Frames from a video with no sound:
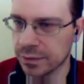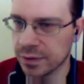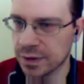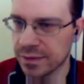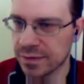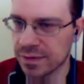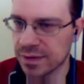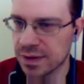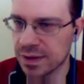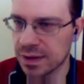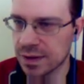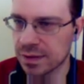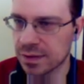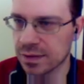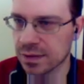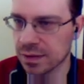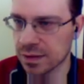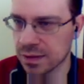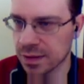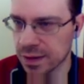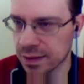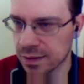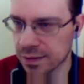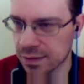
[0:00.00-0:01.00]

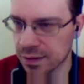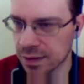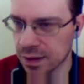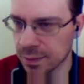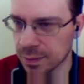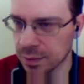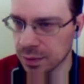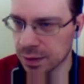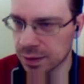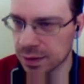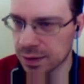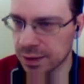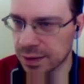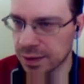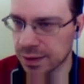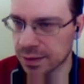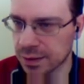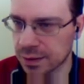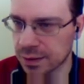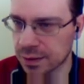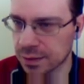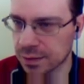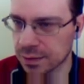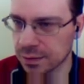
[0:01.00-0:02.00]
e6, nice double attack.